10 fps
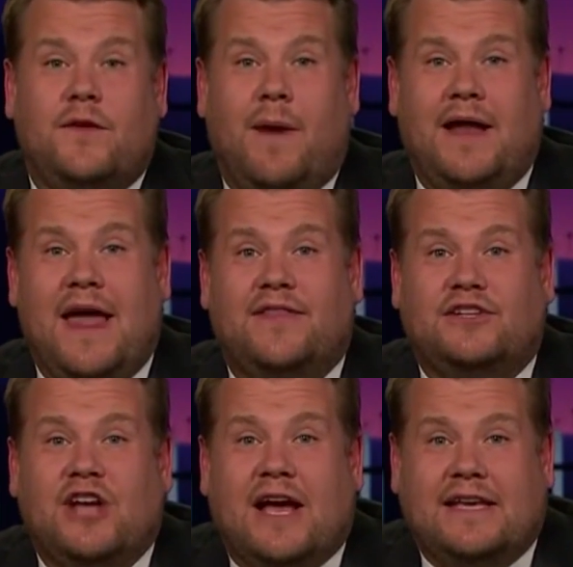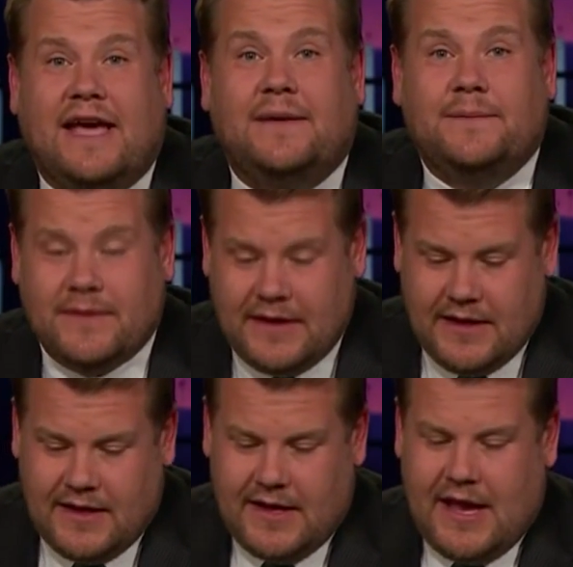"Please don't hit me, I'll give
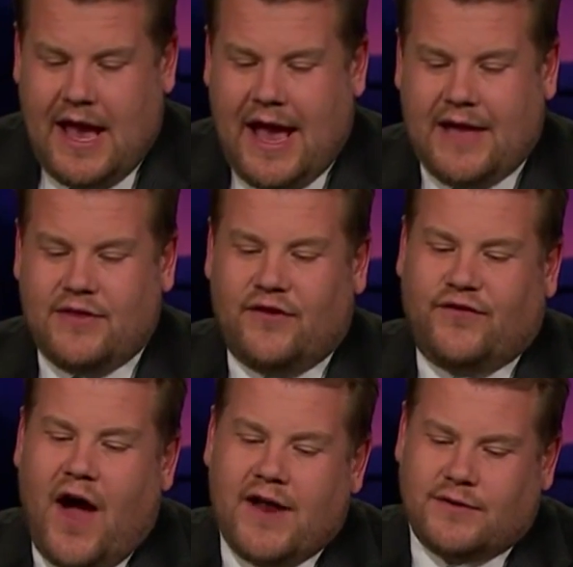you my leather jacket."